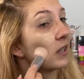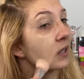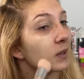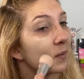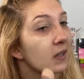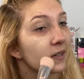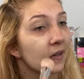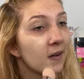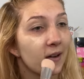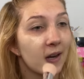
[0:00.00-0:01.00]
because my
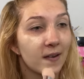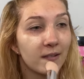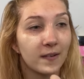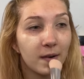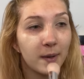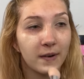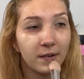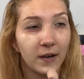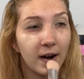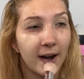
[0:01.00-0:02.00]
skin is a bit
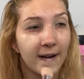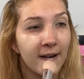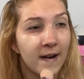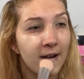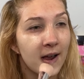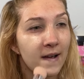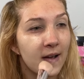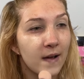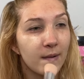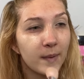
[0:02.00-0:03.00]
dry.
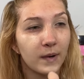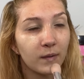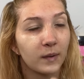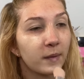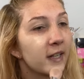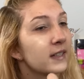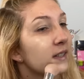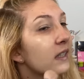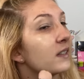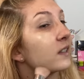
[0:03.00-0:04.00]
But when my
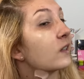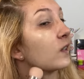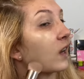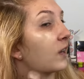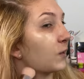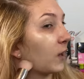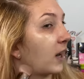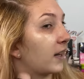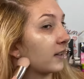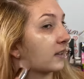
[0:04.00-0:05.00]
skin is not
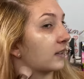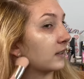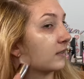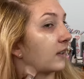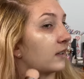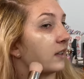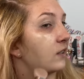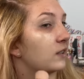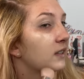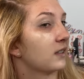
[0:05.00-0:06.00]
dry, this
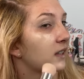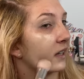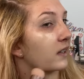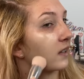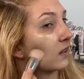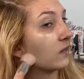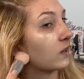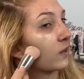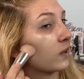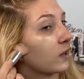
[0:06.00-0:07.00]
foundation is like, oh
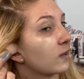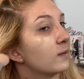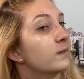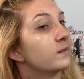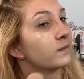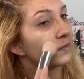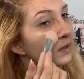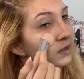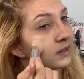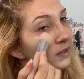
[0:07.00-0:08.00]
no girl,
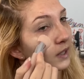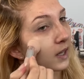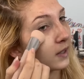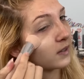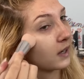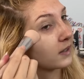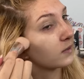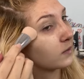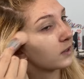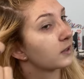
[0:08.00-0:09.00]
I don't
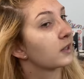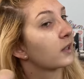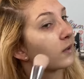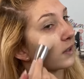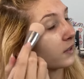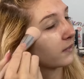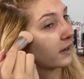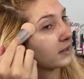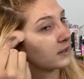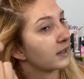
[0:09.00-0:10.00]
want to go on your
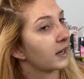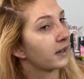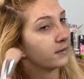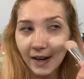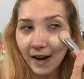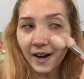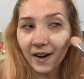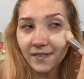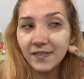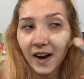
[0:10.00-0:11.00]
face today. And
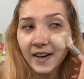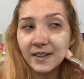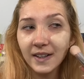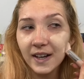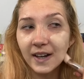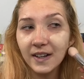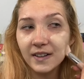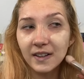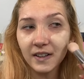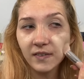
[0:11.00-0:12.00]
I find that
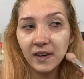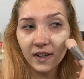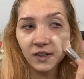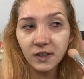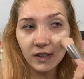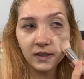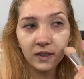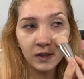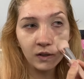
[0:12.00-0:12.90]
this foundation